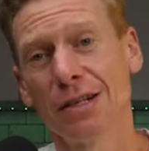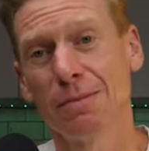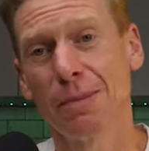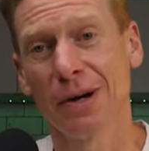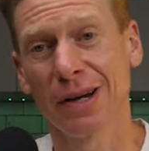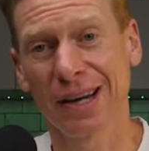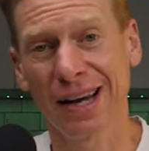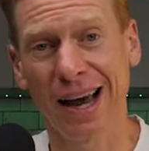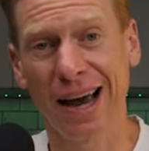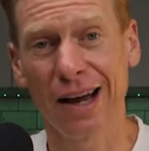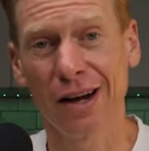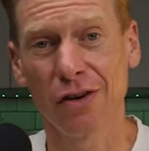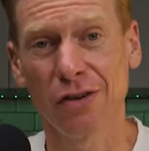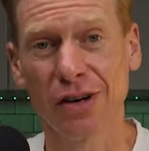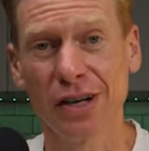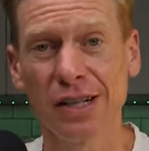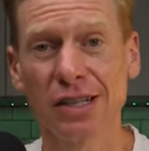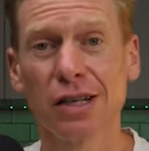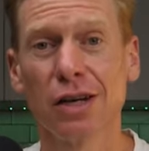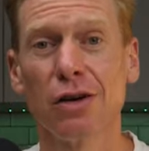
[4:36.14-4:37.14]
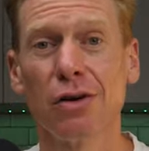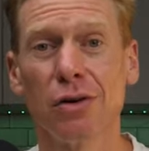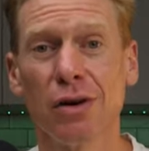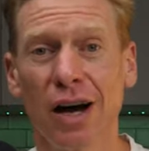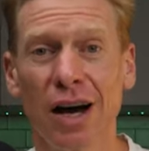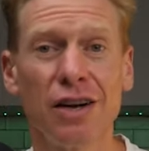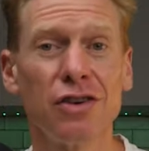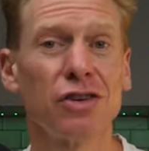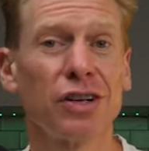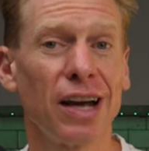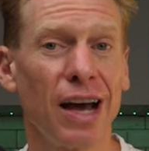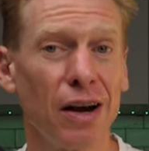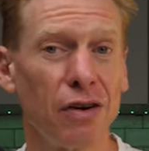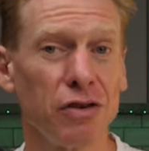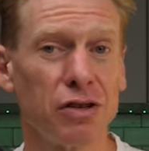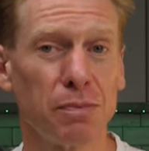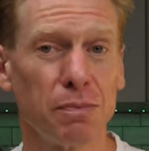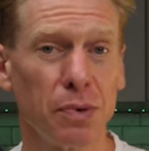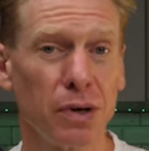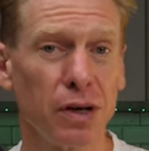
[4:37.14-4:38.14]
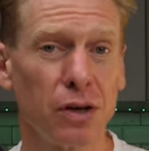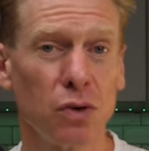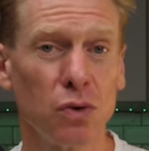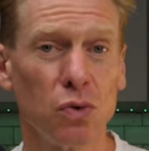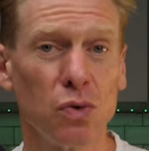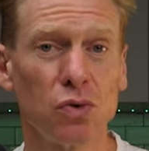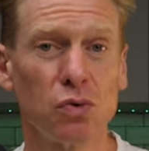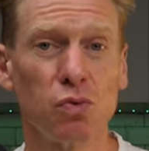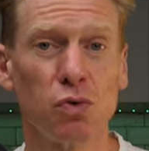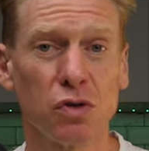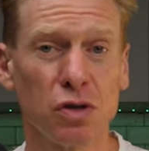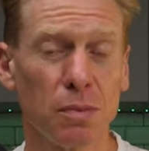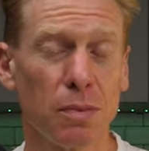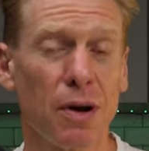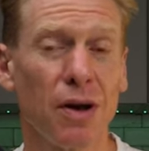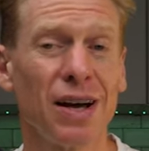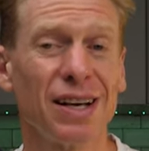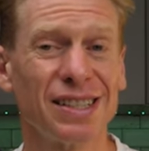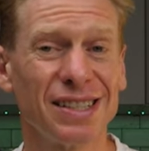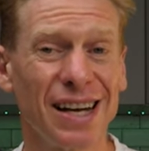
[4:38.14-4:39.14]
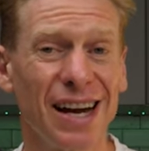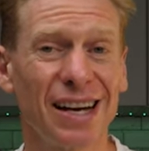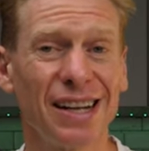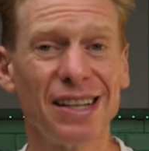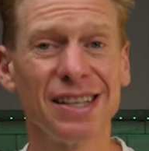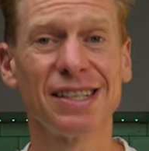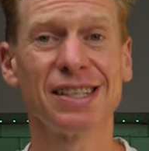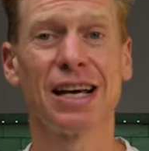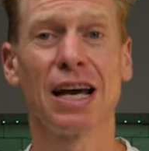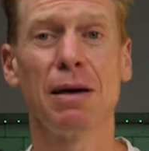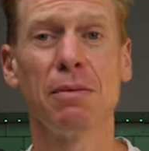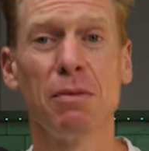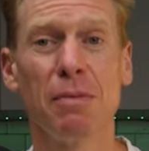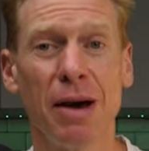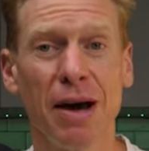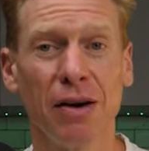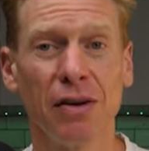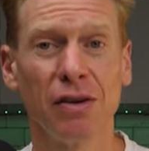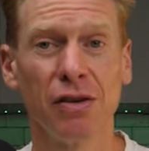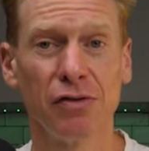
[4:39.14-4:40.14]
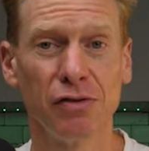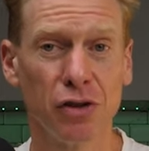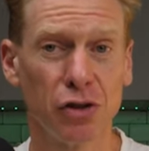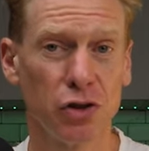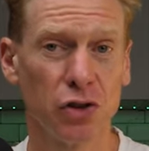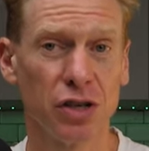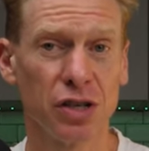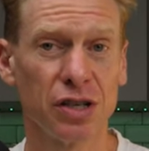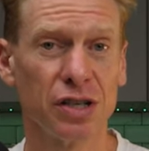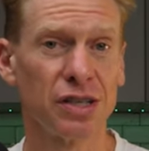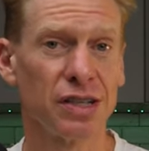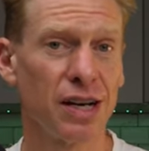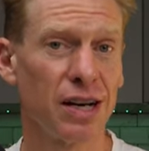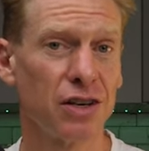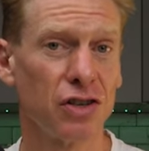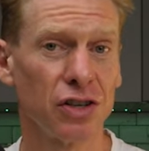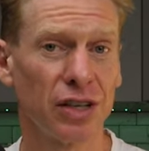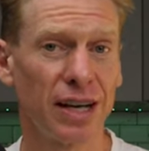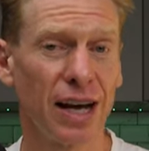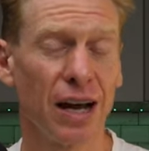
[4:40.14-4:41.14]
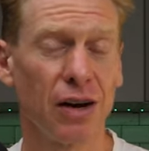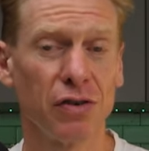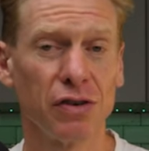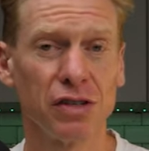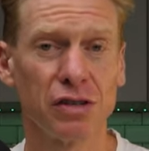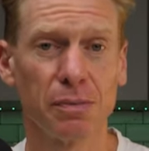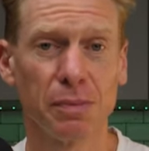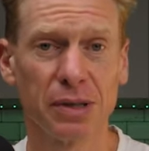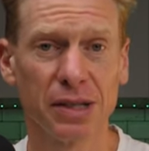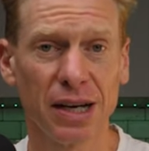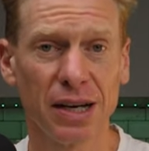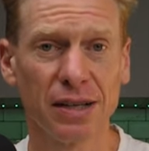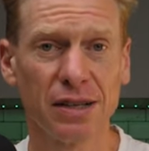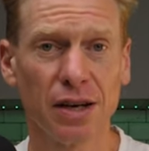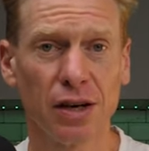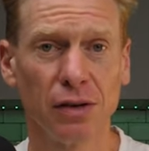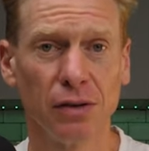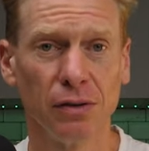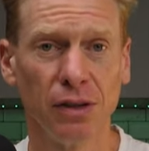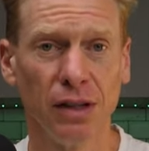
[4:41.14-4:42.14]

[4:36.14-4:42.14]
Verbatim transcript: this per calorie, so 100 calories of Pringles will supply exactly the same amount of nutrition as 100 calories of potato.